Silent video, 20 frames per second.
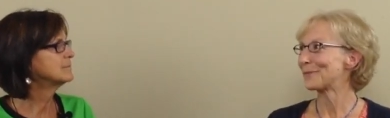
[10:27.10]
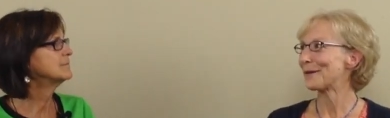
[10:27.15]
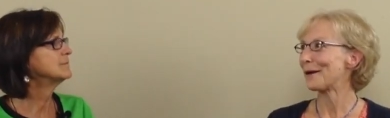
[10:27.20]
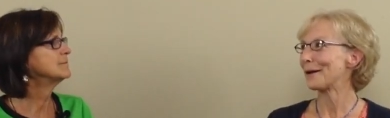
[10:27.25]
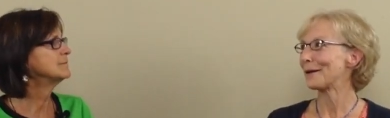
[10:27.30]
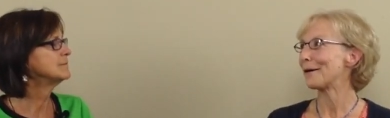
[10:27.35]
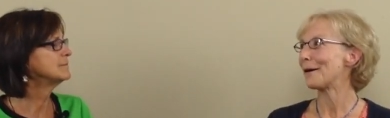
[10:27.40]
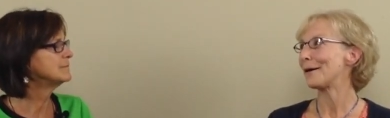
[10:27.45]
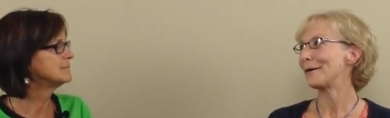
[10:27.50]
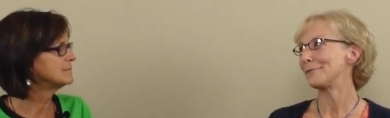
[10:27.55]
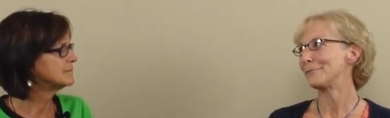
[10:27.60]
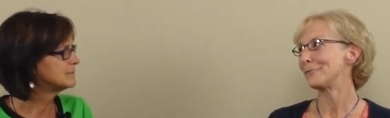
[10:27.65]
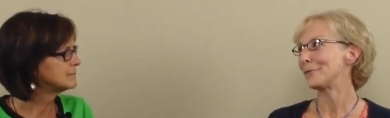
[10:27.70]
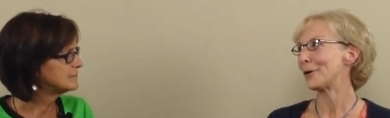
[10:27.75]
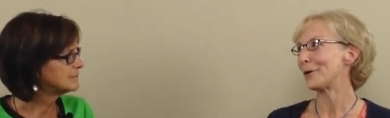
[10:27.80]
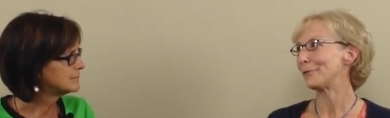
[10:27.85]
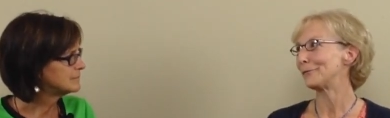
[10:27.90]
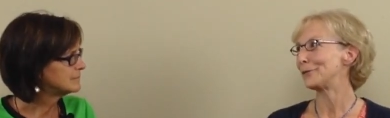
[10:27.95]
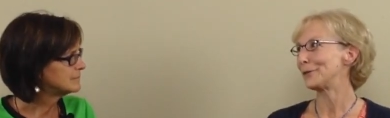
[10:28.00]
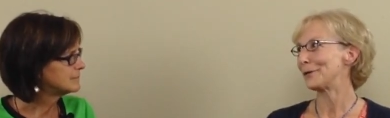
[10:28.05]
Speaker 1: I got
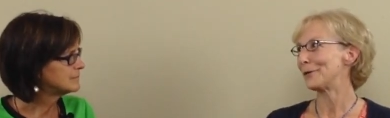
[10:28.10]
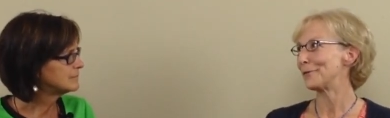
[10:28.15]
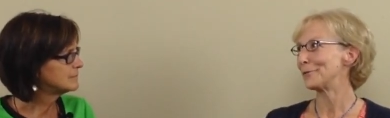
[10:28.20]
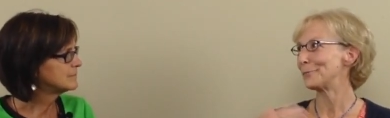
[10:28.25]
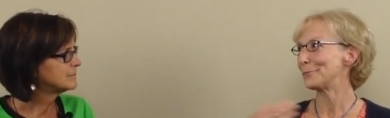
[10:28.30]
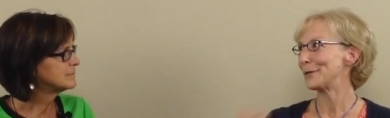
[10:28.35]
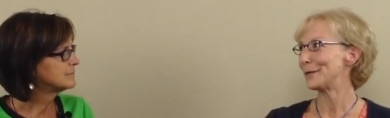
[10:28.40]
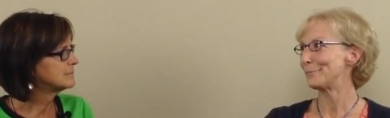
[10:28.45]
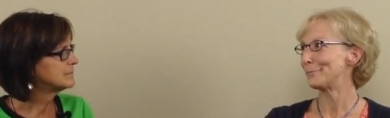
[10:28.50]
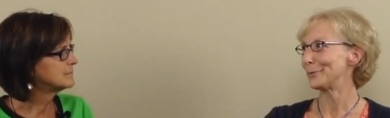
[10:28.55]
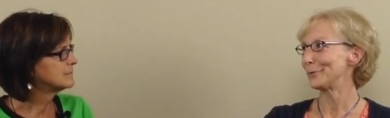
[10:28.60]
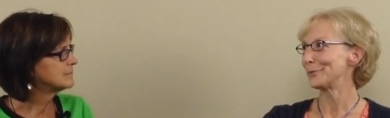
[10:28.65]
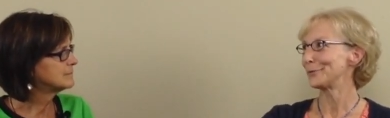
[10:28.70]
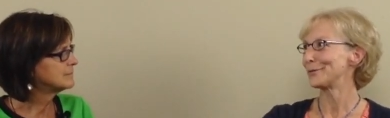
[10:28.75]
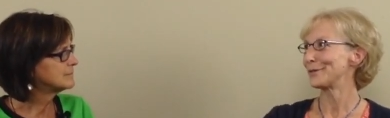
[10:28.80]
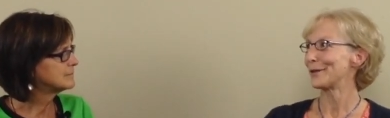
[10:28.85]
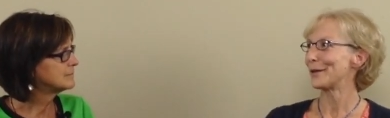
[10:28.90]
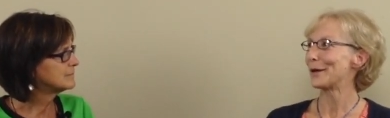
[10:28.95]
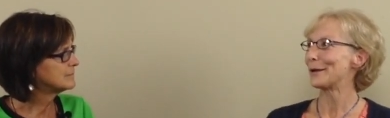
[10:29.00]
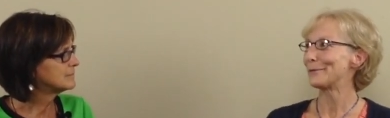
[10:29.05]
involved in other
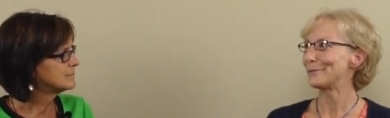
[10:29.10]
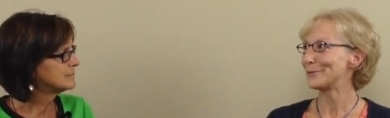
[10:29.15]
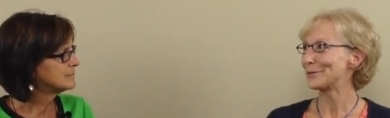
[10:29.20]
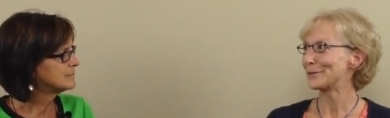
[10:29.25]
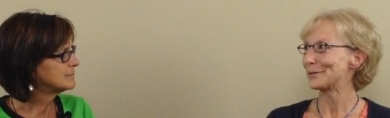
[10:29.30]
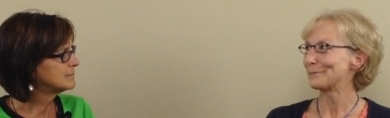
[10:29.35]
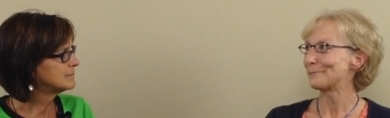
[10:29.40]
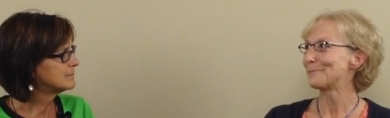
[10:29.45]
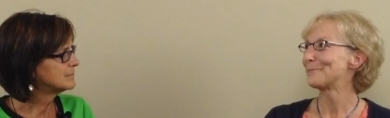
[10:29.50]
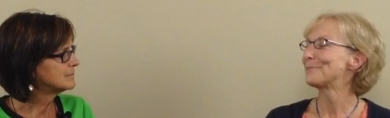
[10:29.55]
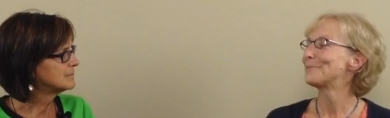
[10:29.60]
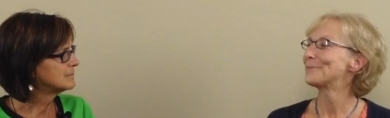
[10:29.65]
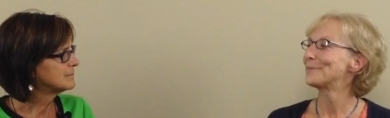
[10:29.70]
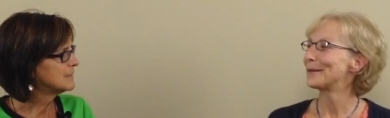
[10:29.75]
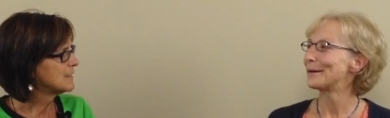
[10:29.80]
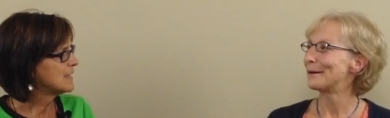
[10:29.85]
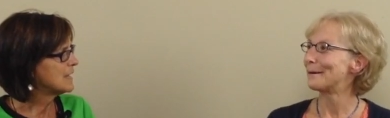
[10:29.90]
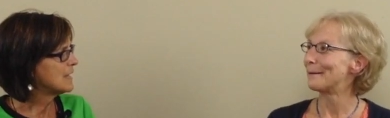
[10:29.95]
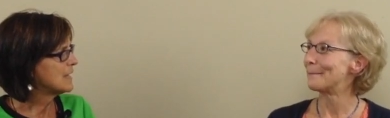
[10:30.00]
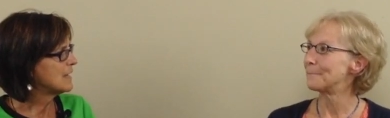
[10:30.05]
people's lives.
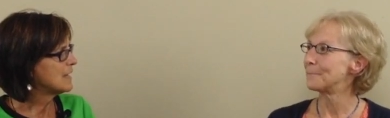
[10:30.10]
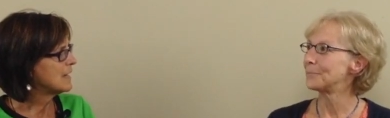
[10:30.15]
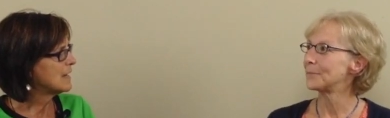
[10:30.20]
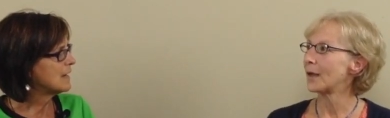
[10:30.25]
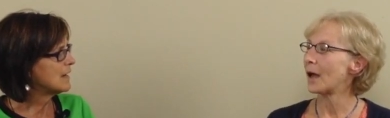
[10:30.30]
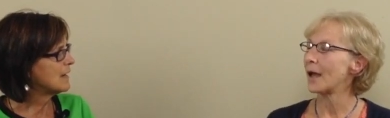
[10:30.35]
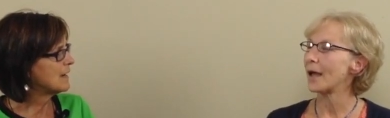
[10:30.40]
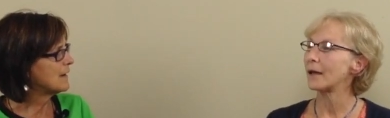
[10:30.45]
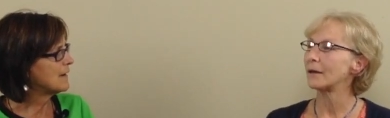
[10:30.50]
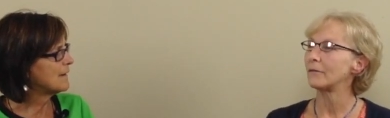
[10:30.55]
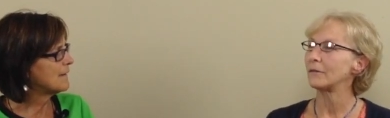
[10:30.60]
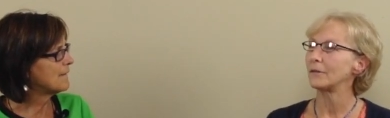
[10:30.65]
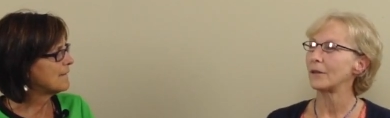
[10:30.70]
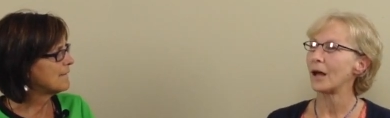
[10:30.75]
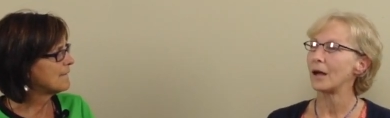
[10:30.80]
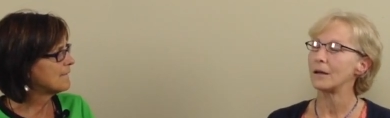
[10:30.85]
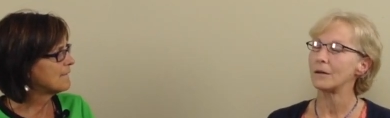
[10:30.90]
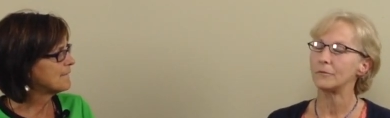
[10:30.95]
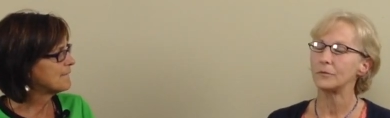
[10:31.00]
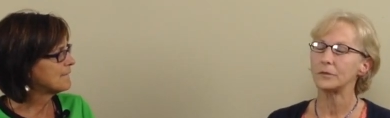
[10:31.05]
Um, I had a,
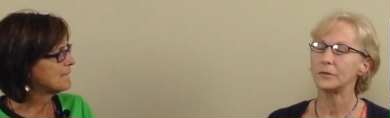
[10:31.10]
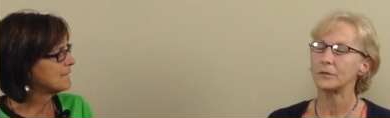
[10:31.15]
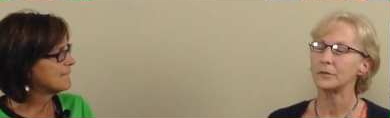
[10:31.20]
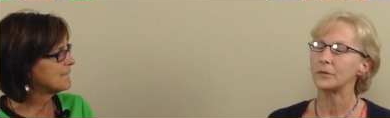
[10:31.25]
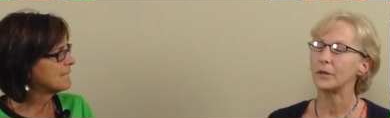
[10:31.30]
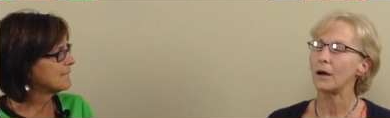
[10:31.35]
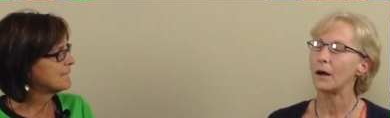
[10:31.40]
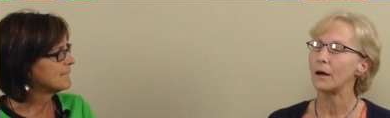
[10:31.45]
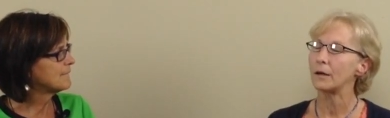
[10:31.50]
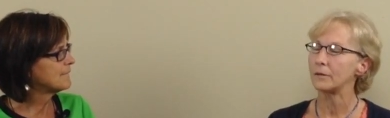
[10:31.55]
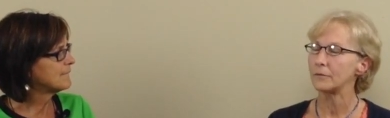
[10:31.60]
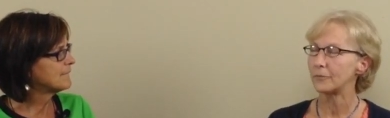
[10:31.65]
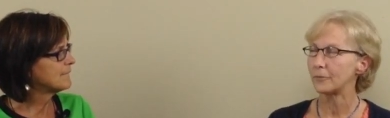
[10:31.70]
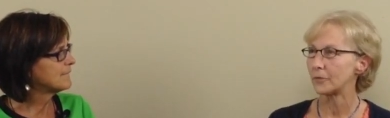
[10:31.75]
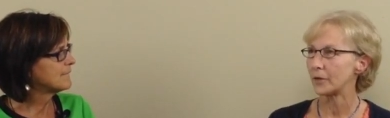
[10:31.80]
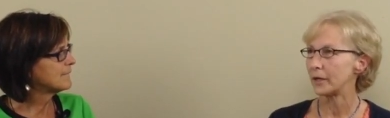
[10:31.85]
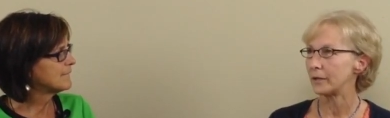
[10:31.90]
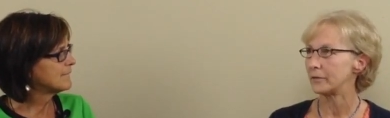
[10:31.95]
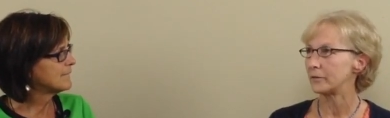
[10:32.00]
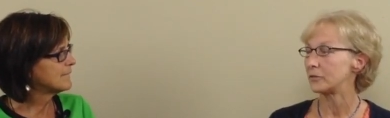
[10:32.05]
I have a ton of
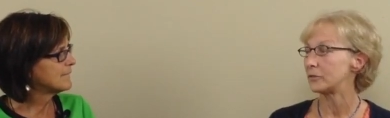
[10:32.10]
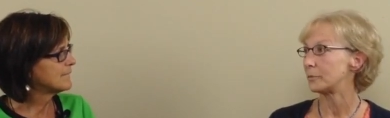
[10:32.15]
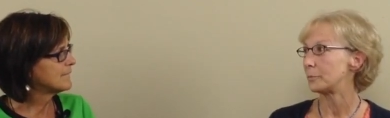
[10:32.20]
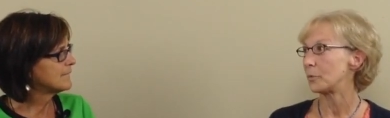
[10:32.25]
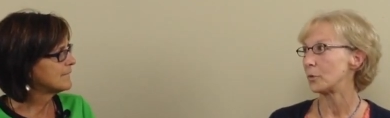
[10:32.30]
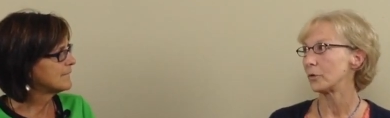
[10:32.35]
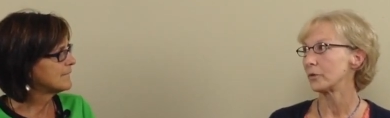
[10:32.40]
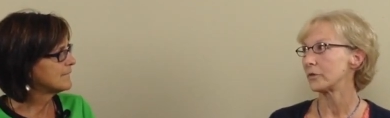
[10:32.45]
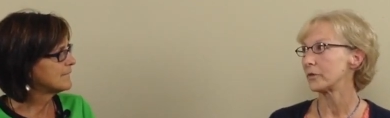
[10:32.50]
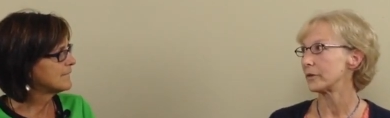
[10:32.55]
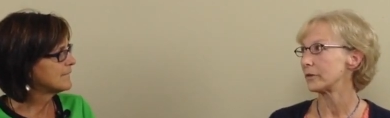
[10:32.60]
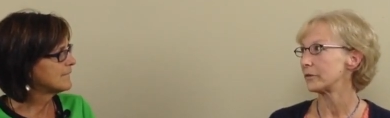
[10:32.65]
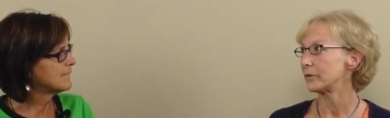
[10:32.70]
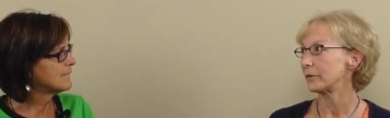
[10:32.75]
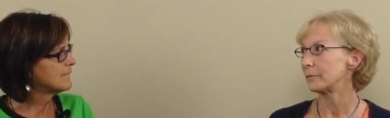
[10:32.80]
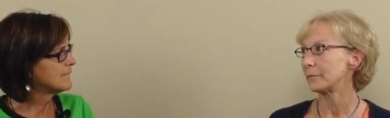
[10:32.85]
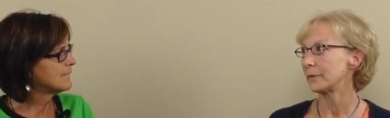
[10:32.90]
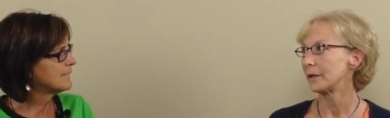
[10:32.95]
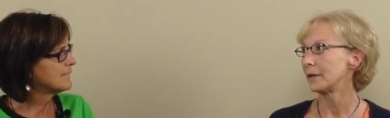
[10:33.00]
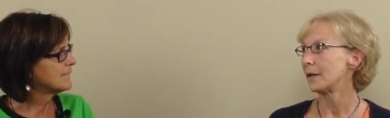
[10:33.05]
friends' support
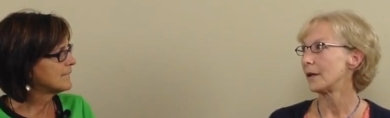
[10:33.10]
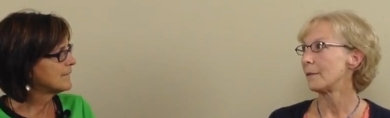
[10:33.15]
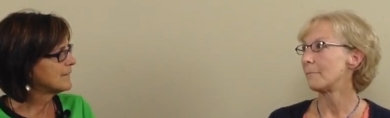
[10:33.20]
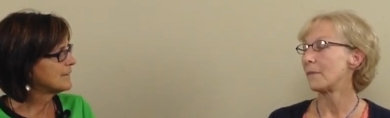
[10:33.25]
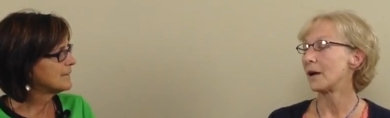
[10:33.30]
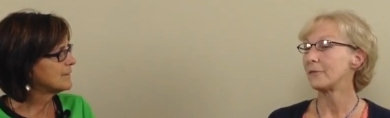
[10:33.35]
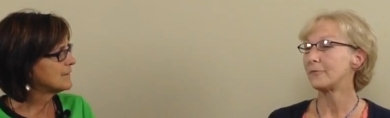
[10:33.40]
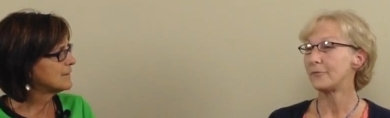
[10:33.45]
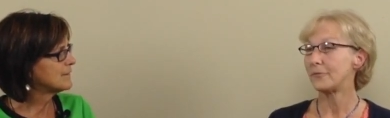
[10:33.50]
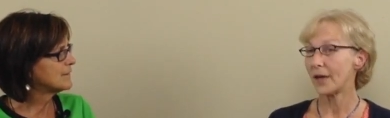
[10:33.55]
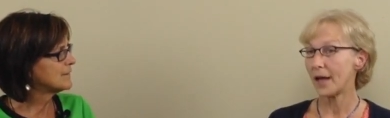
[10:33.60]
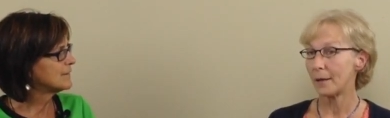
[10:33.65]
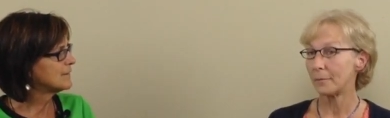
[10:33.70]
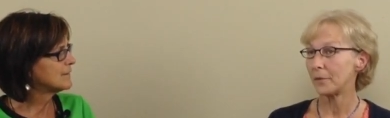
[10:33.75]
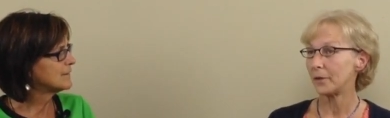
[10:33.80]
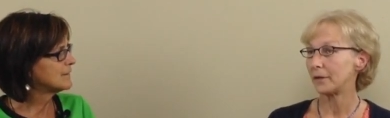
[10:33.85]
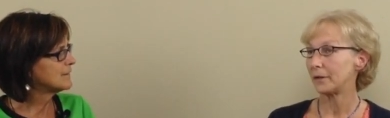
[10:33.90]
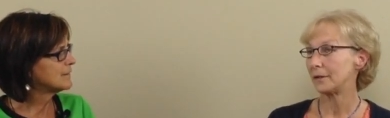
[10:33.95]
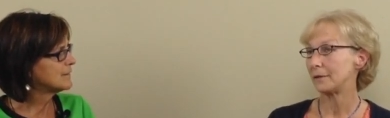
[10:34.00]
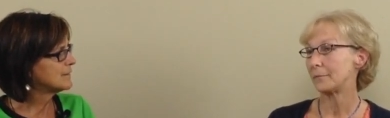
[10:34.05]
system. My
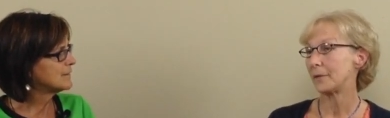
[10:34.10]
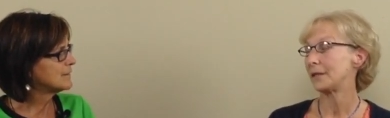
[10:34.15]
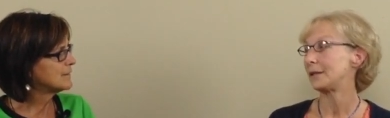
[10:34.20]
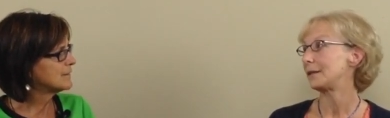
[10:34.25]
family, my